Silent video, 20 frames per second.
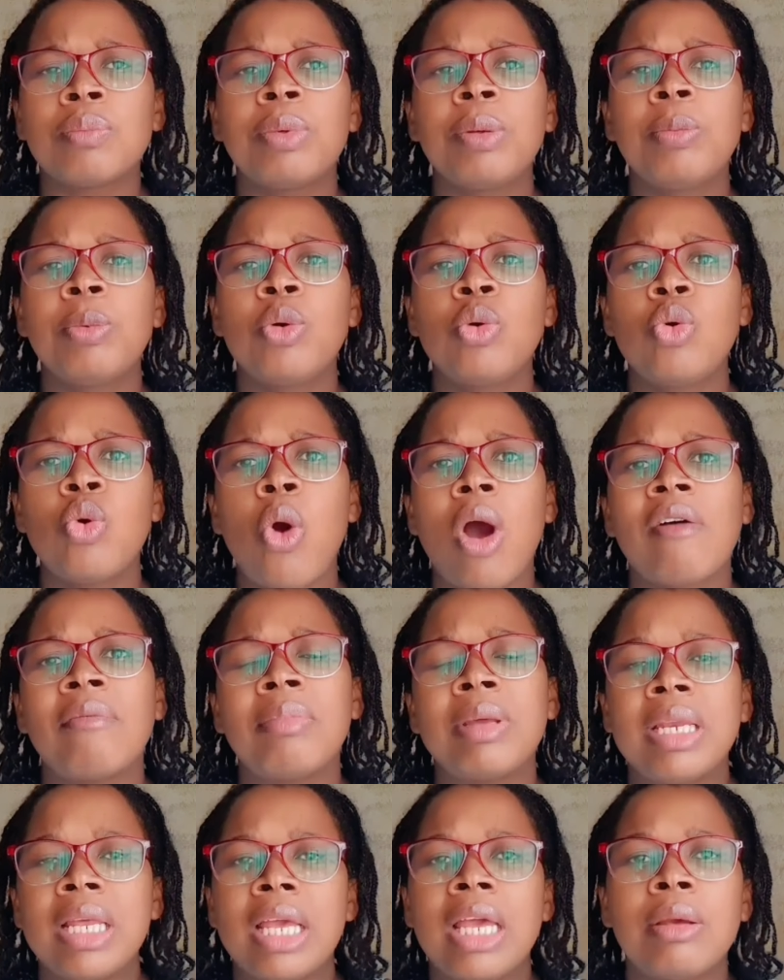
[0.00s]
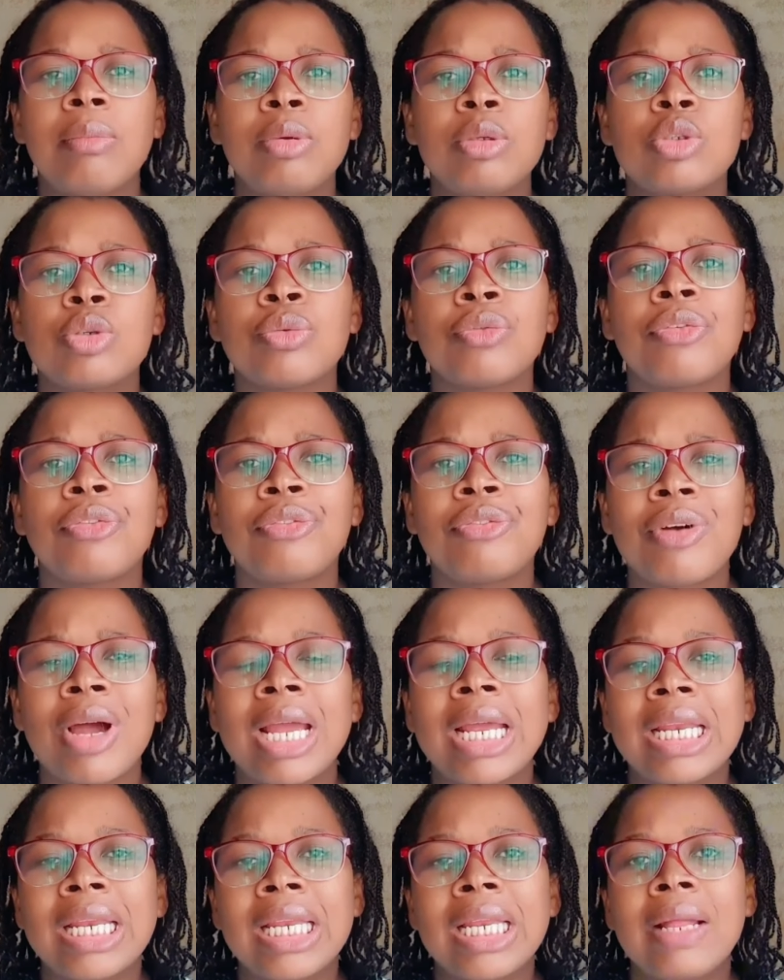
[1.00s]
people who have been able to
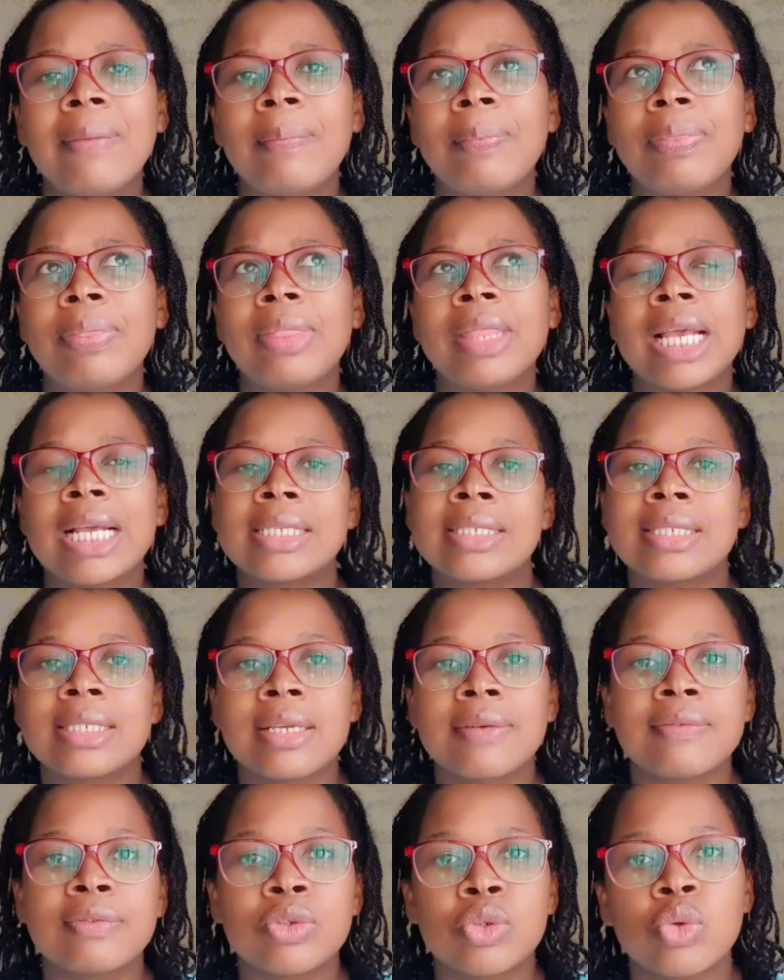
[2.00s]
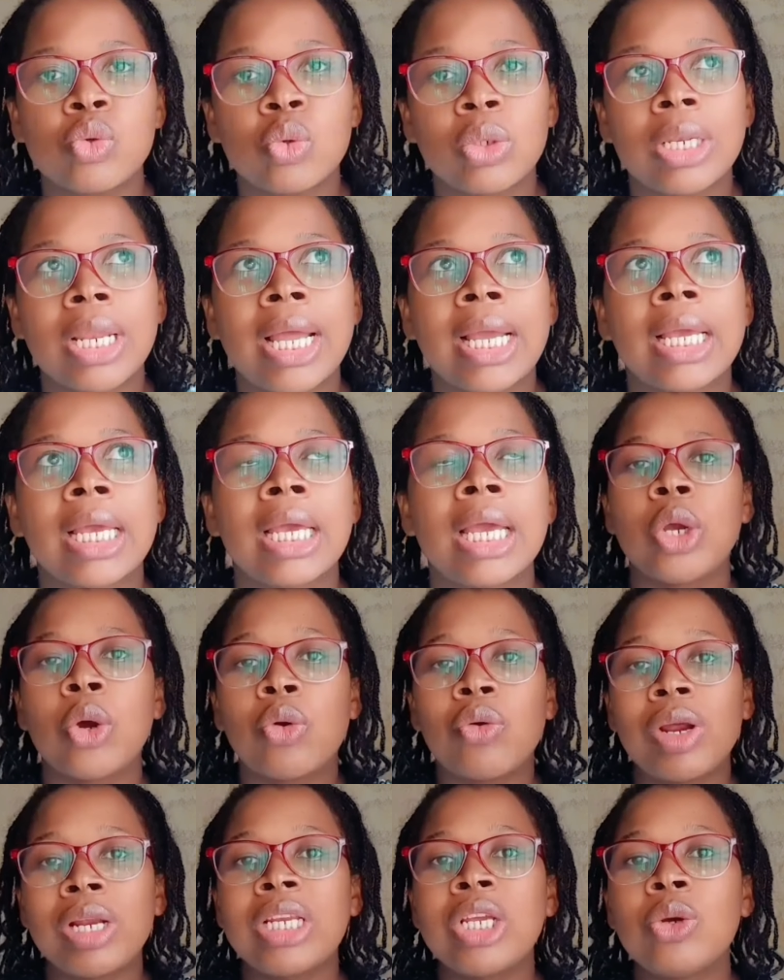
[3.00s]
find their safe zone, like they
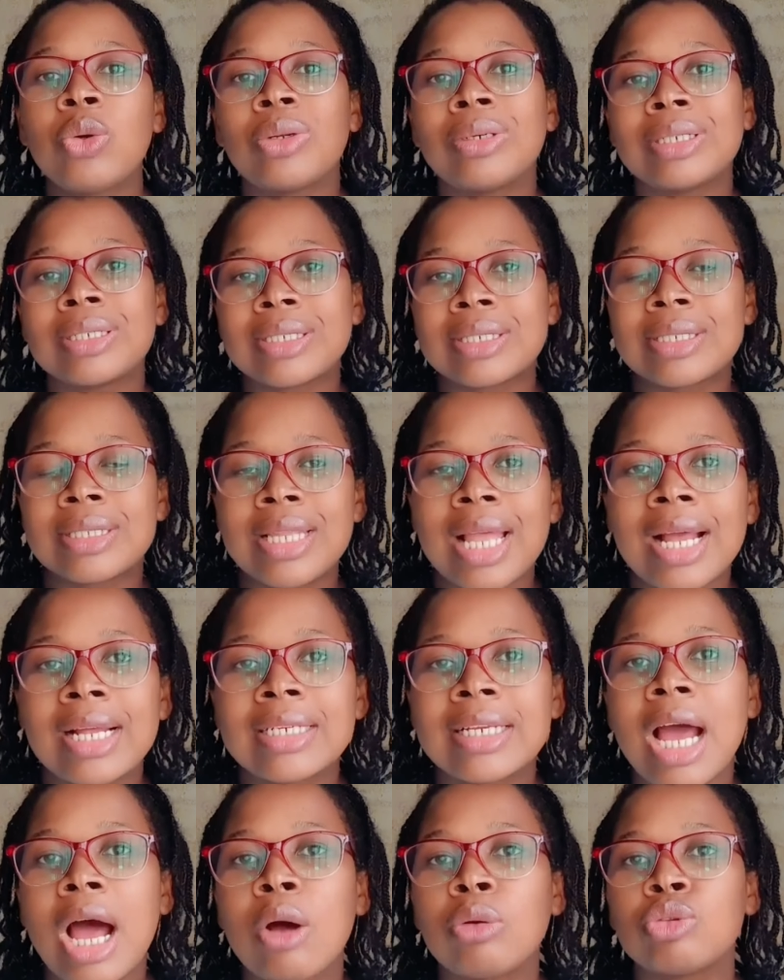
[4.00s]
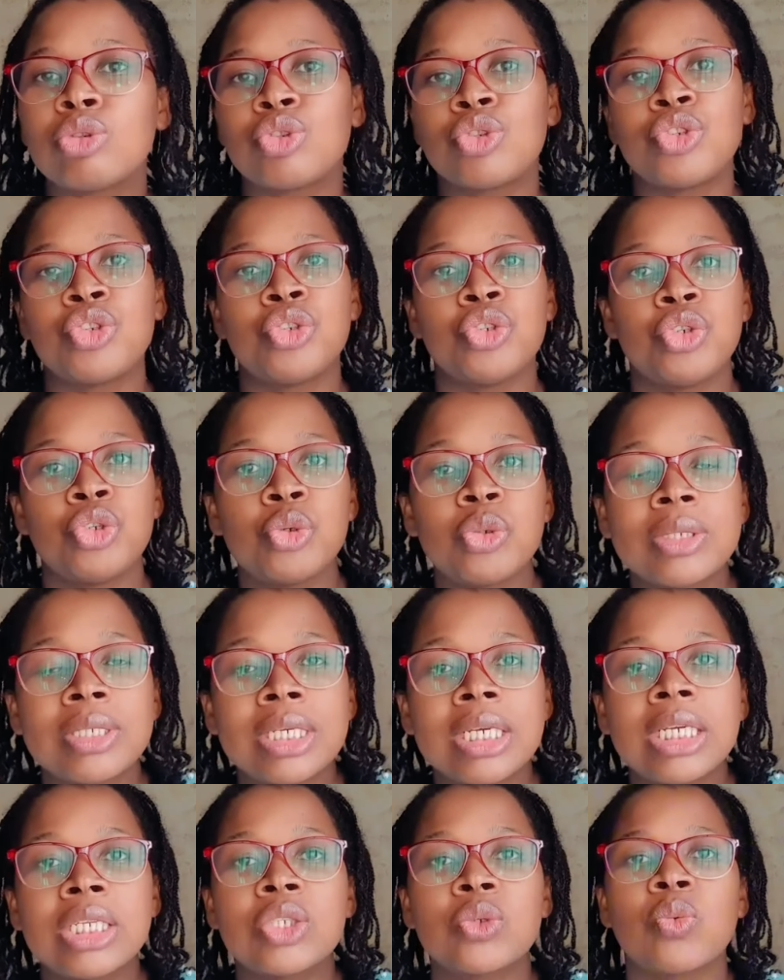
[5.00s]
already understand how to use
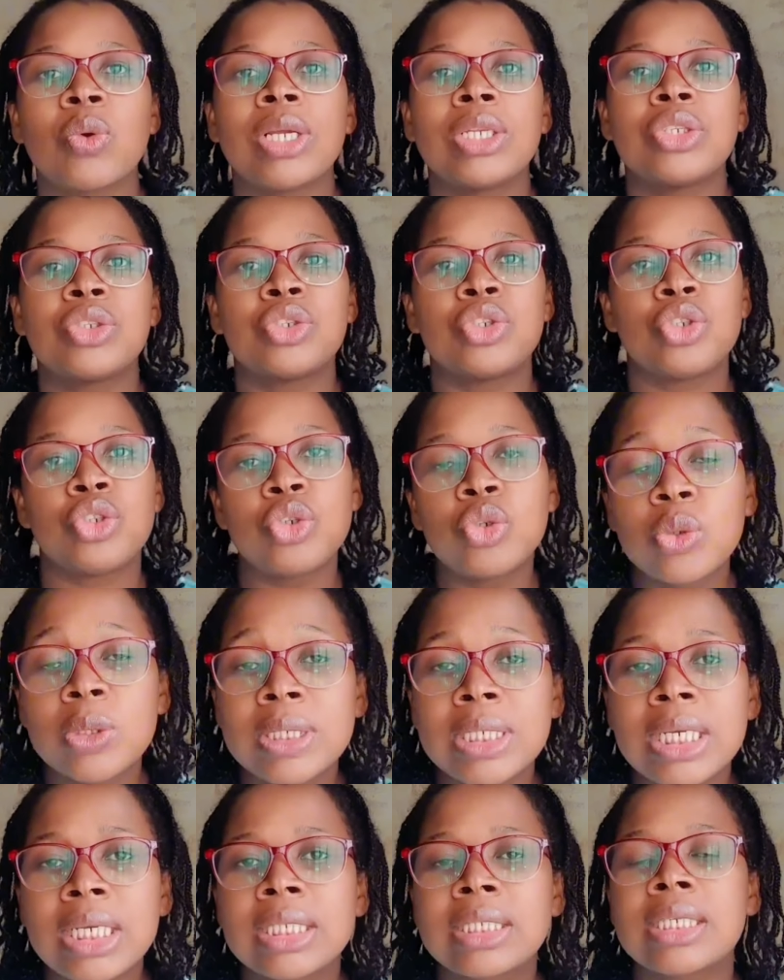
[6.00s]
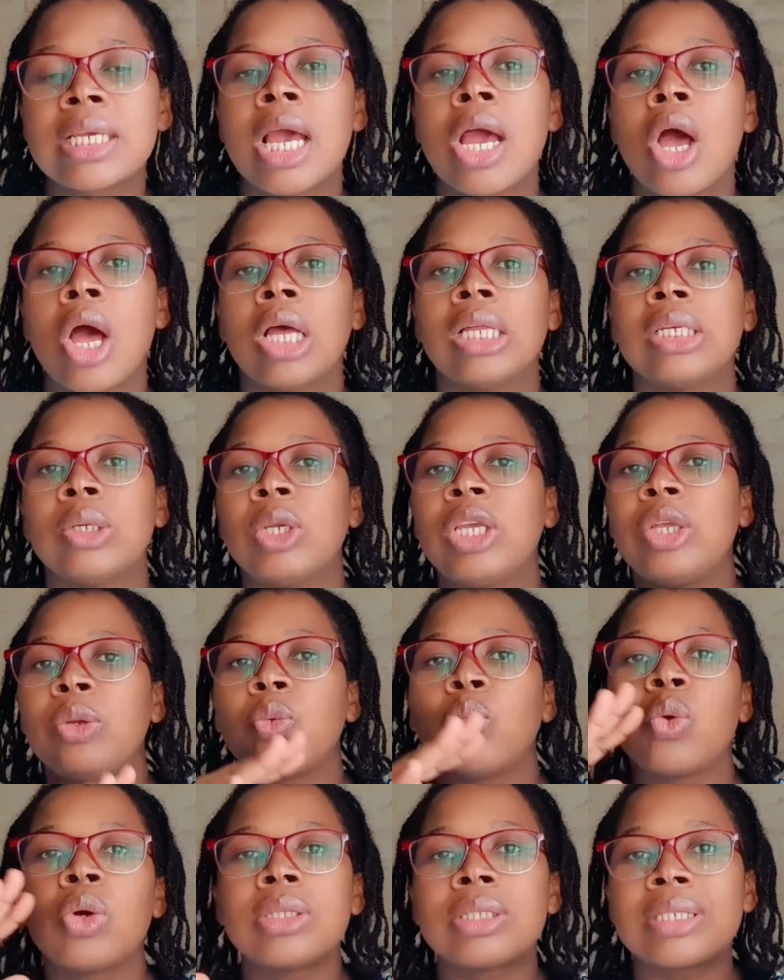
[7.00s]
it, when to use it,
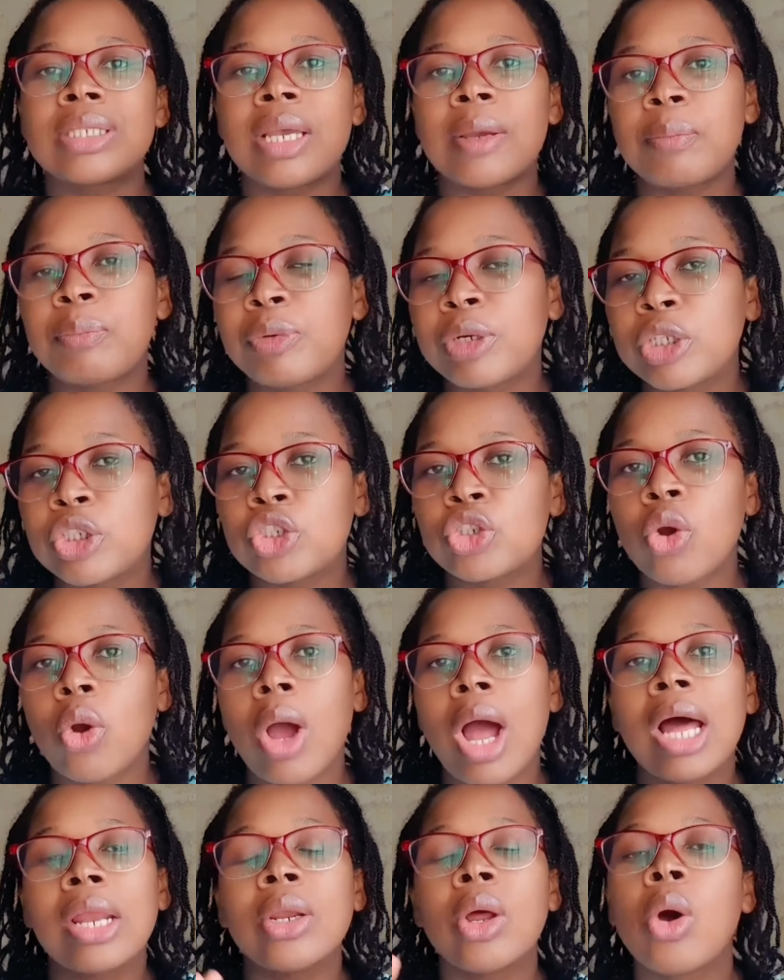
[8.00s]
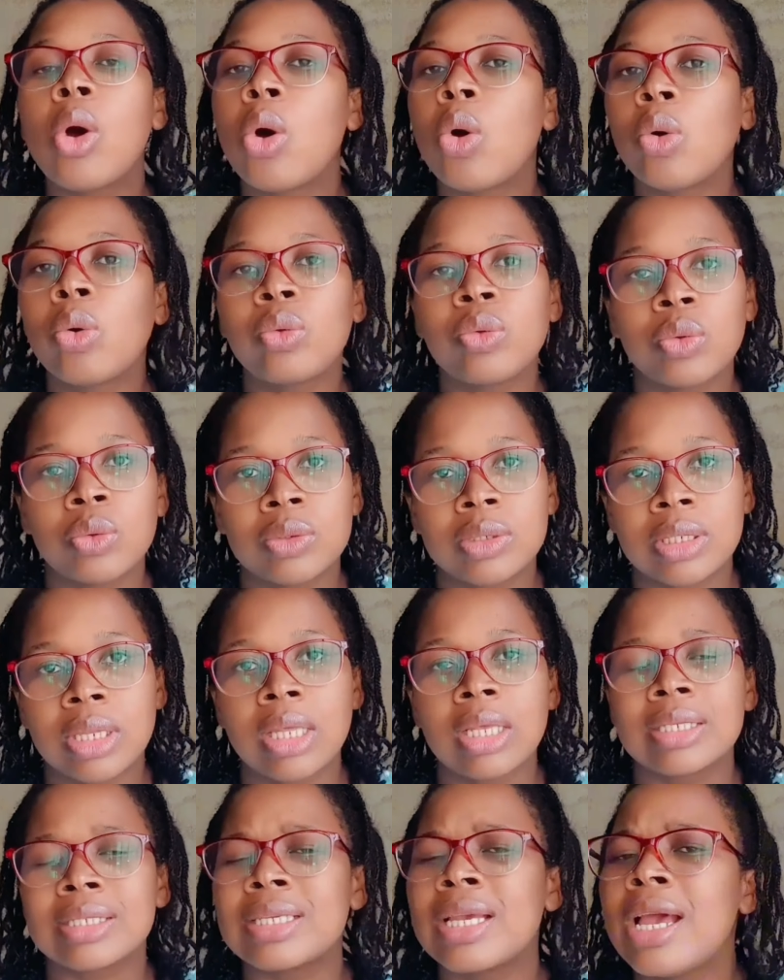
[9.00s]
in what temperature, and all those
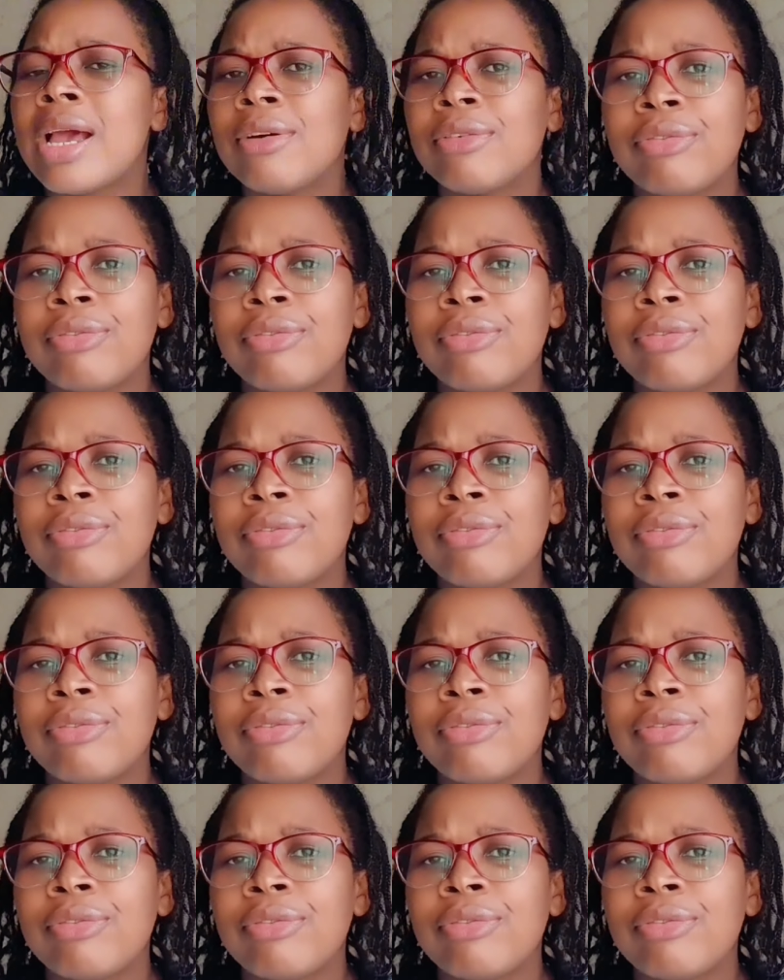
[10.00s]
things.